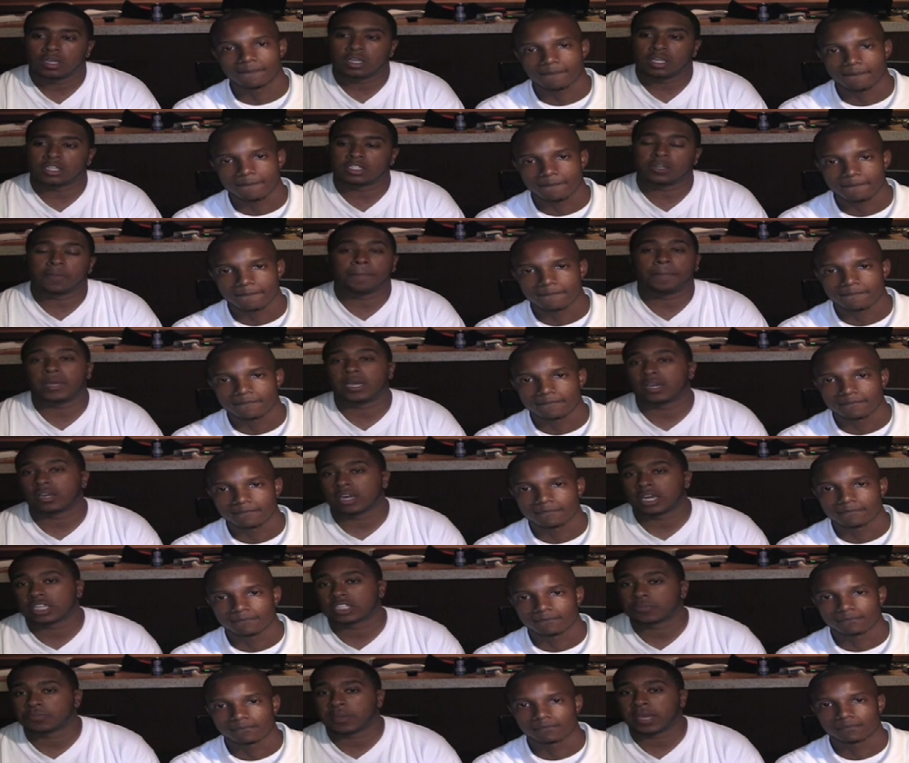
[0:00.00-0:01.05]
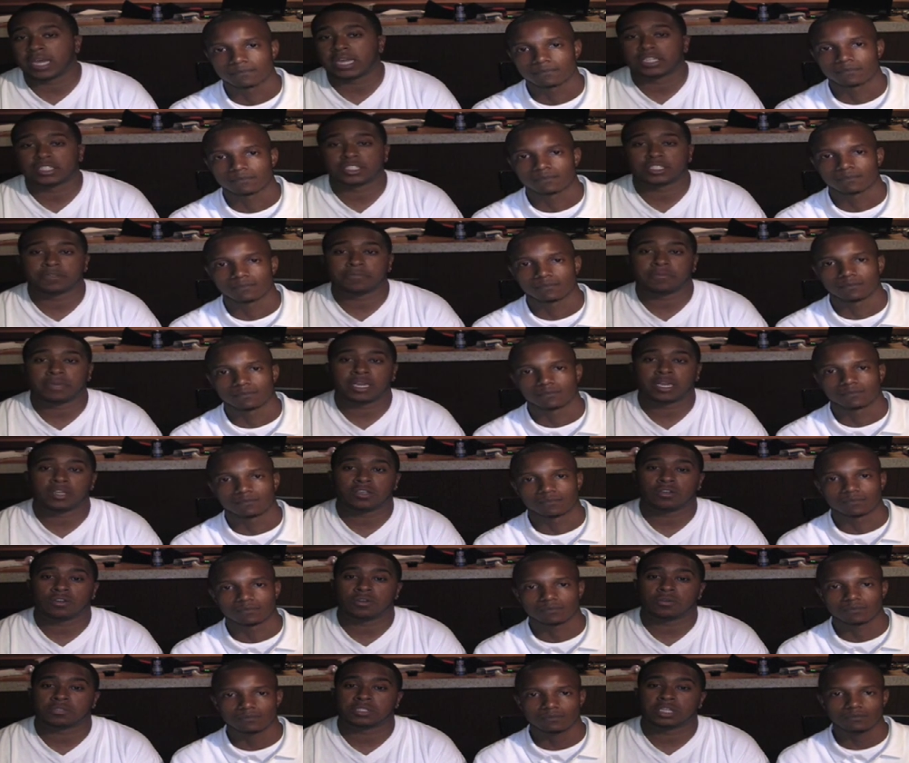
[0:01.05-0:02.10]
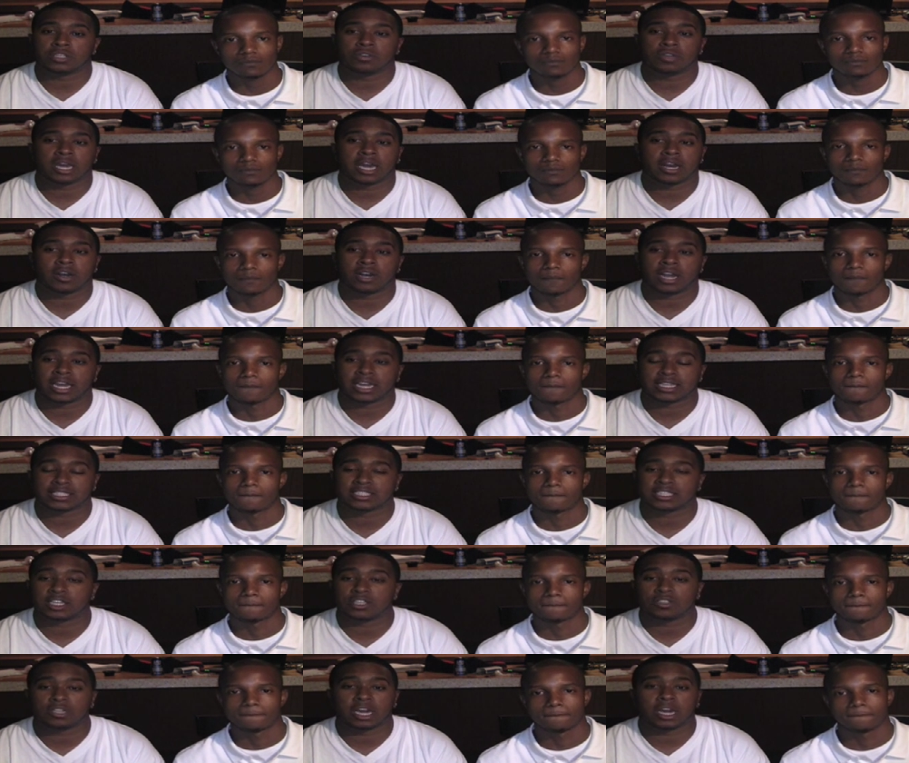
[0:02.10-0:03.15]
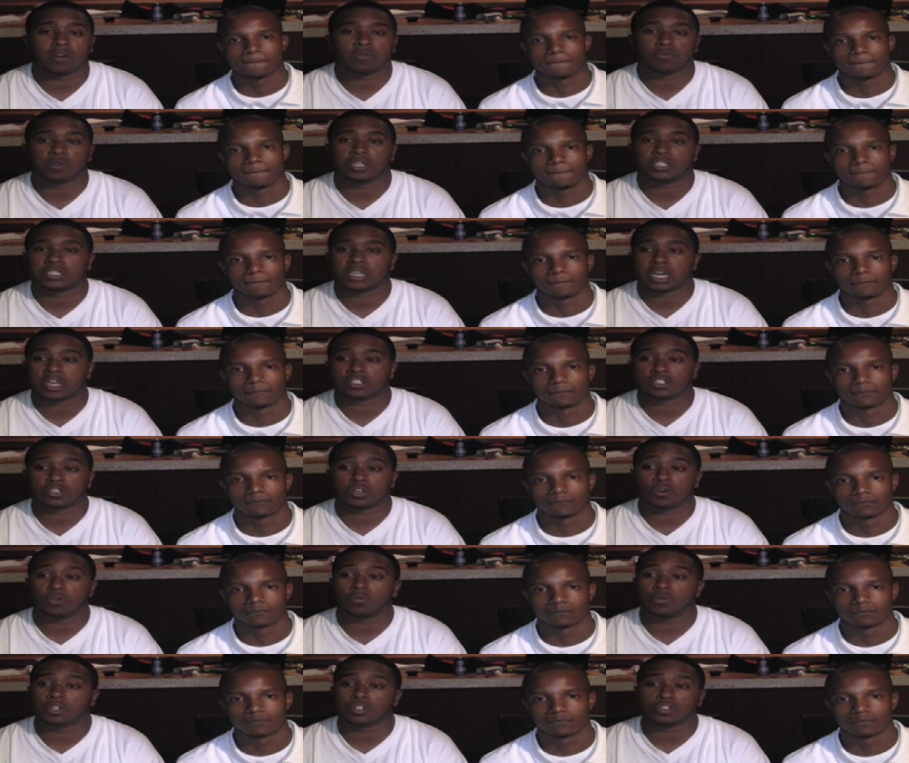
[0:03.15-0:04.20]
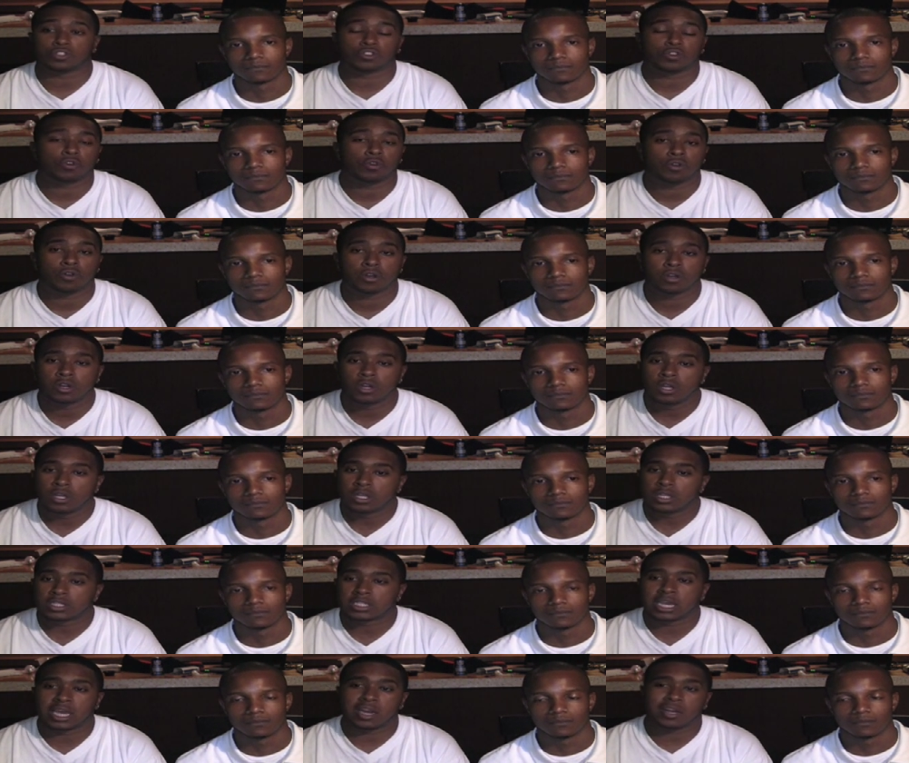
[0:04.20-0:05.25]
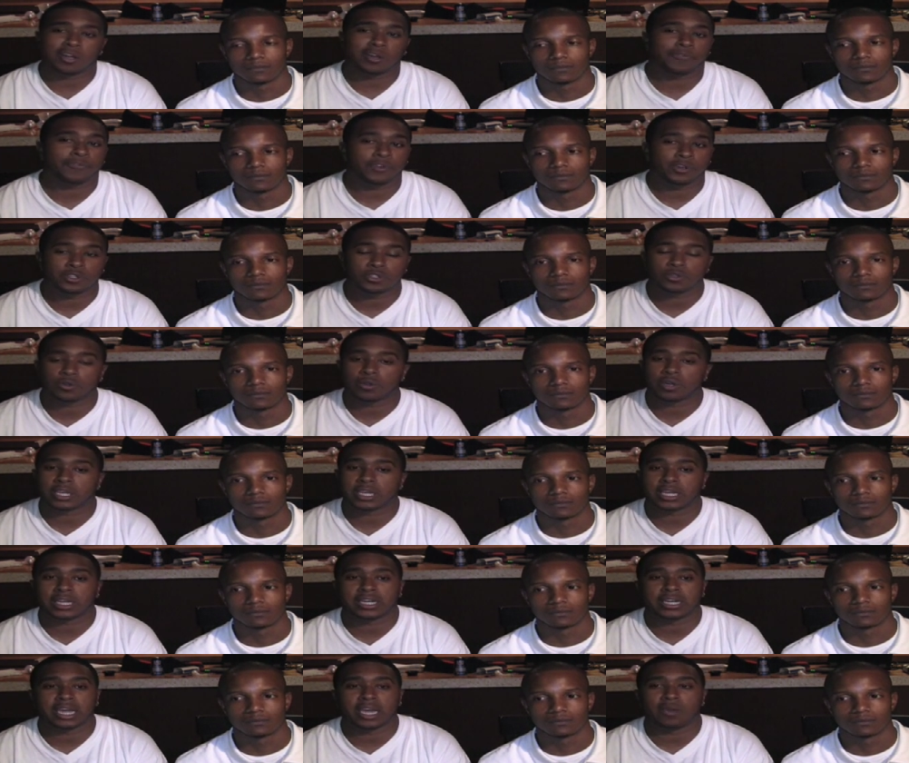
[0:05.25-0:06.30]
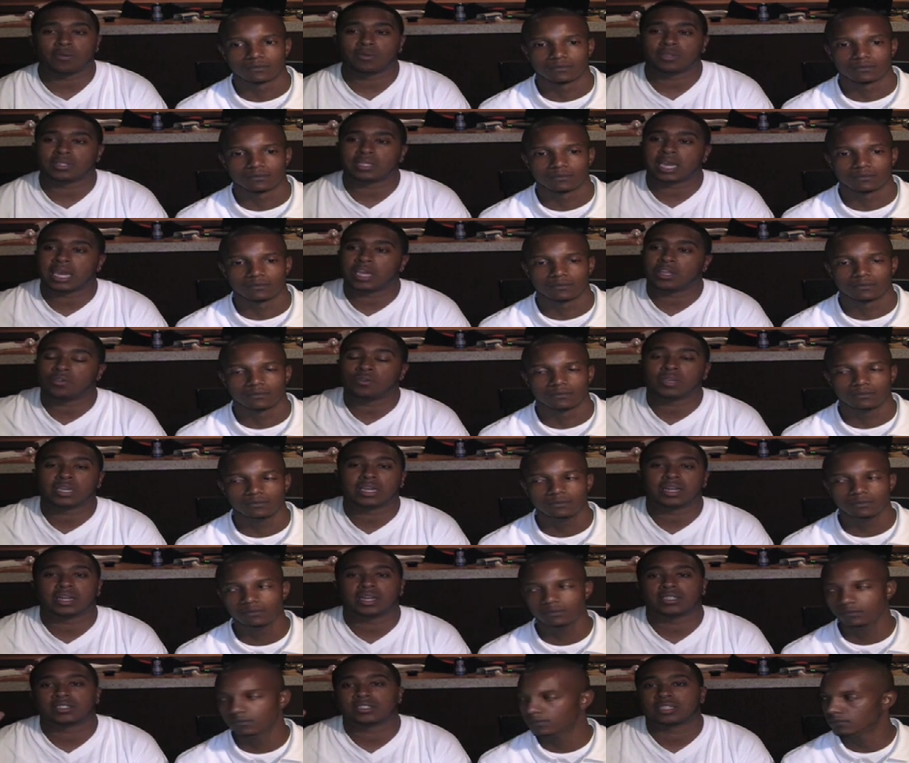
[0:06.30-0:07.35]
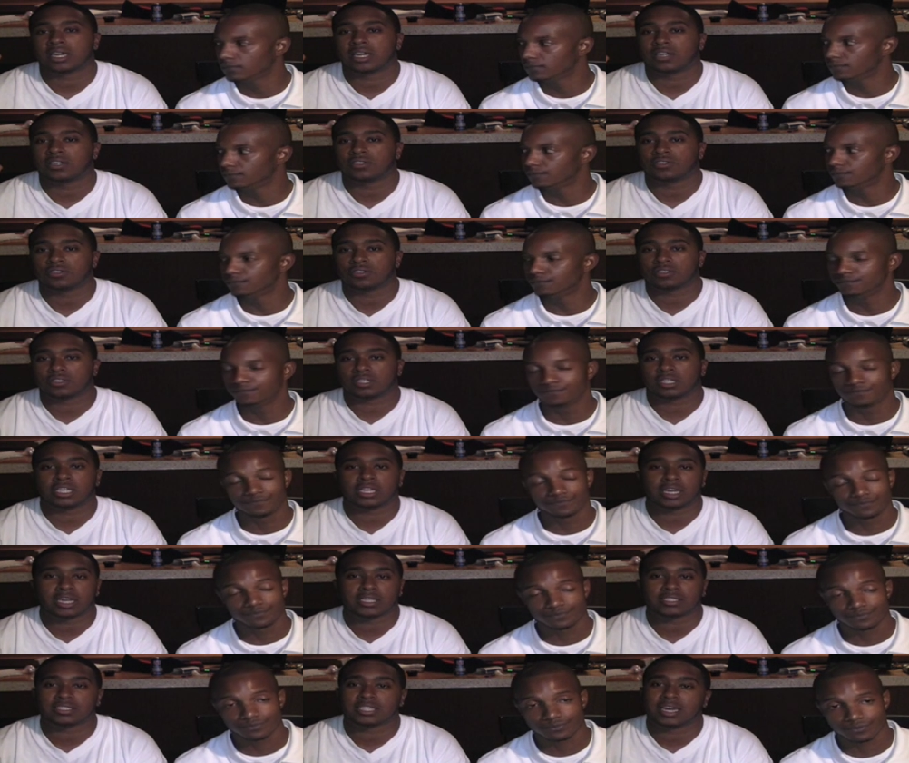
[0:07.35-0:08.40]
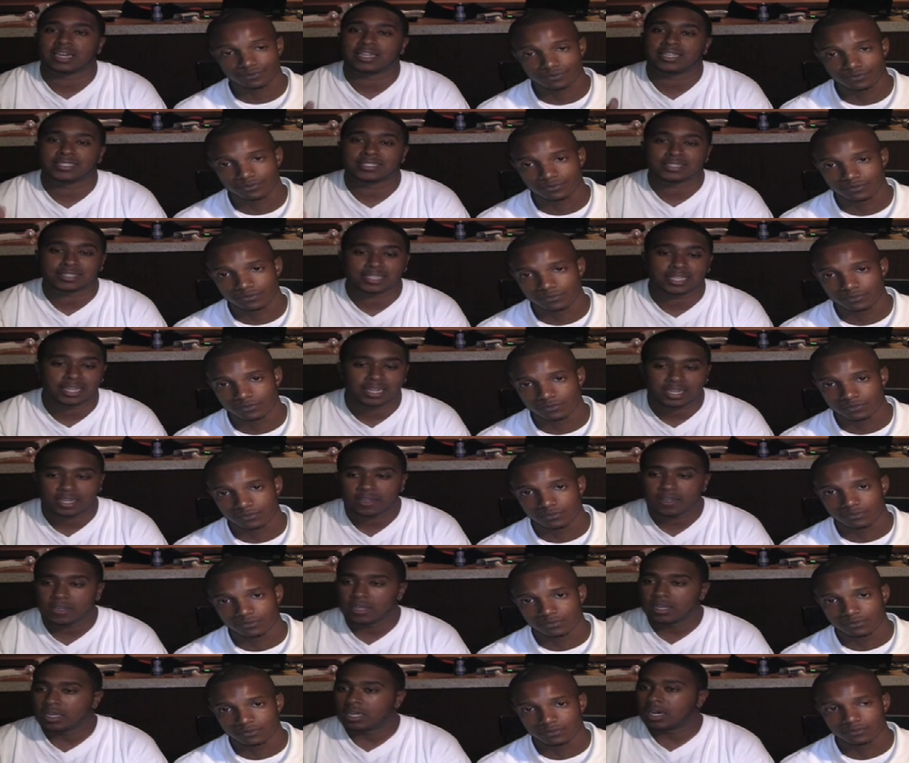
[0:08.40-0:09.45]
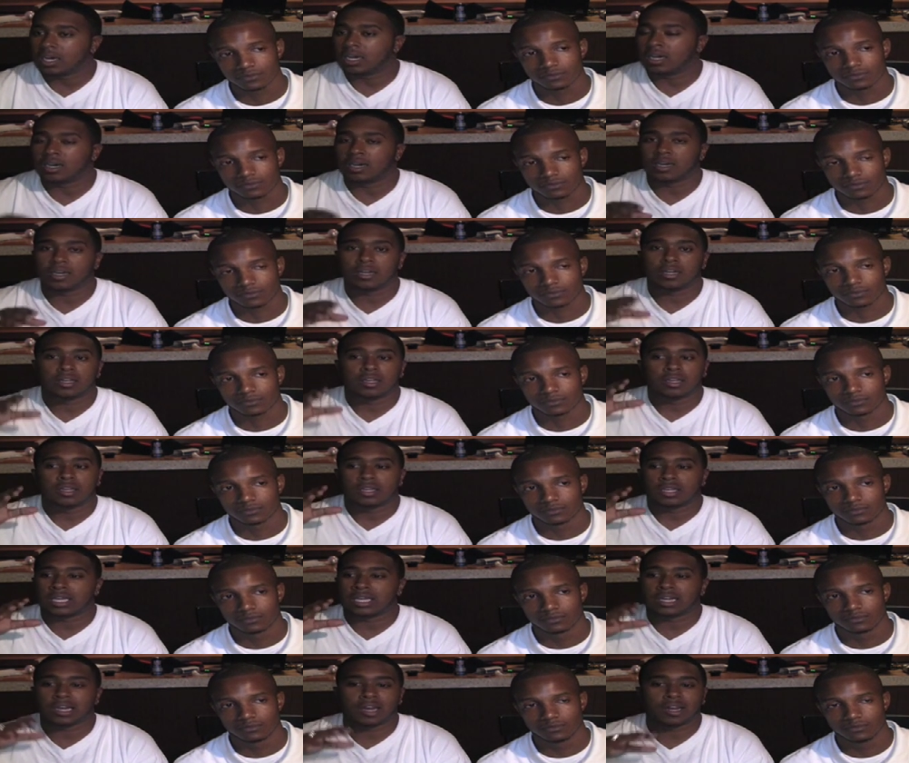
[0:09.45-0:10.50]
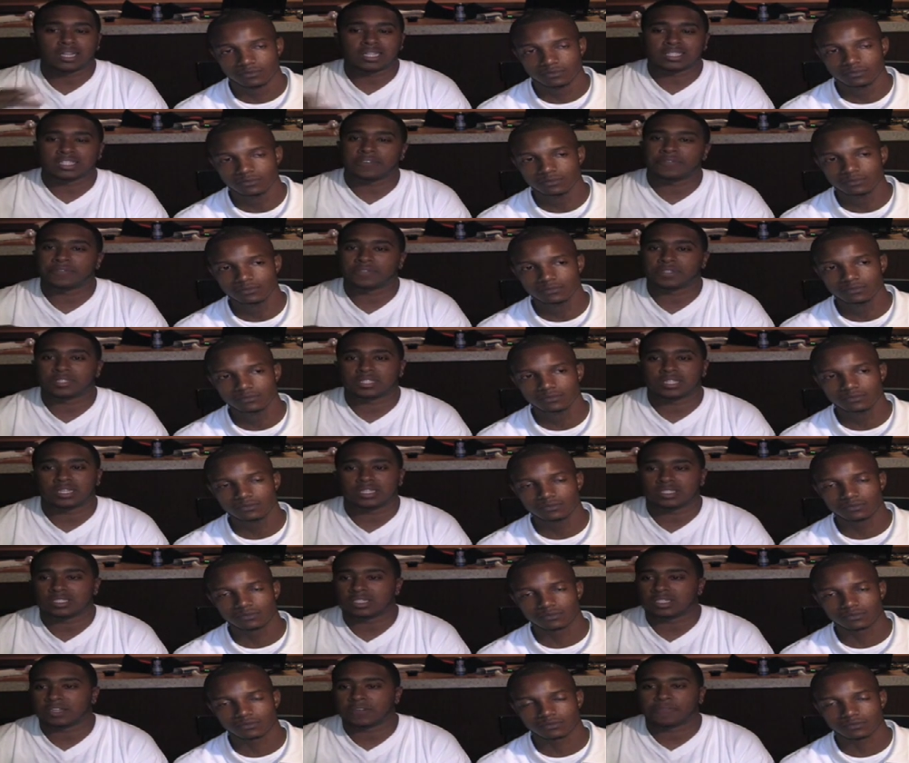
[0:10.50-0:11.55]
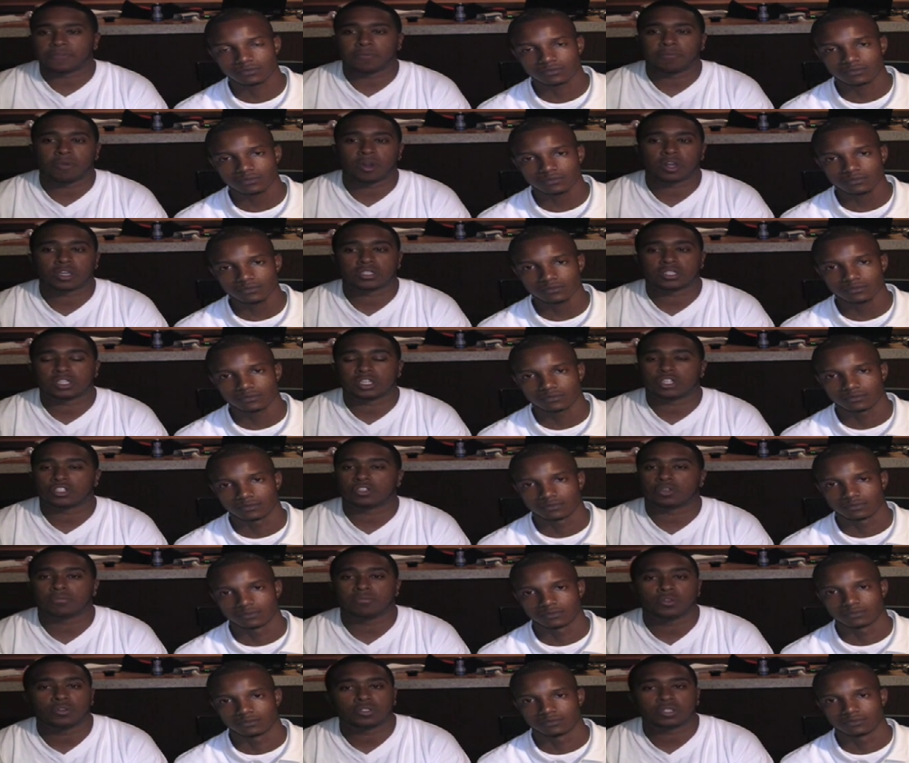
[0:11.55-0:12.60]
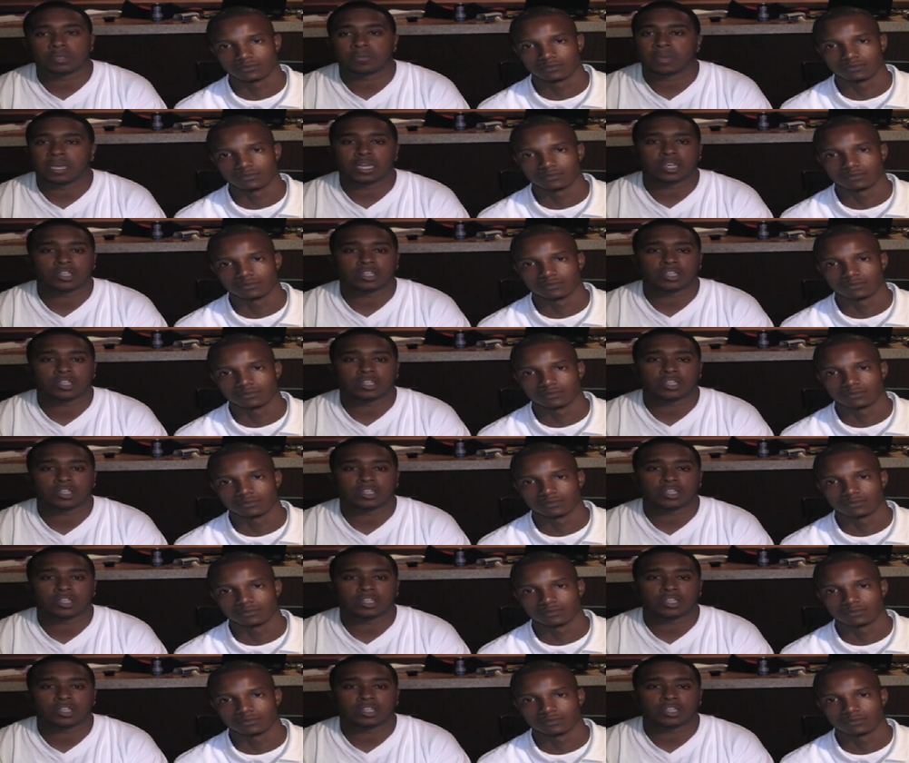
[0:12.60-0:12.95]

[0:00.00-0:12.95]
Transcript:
Speaker 1: it's a bigger expansion, man. You know what I'm saying? You gotta, like I said, you gotta reach out. So with the tour, signing up for the tour, getting down with that, you getting outside of just getting outside of your city, uh, getting all these different cities and different markets to get your music, man,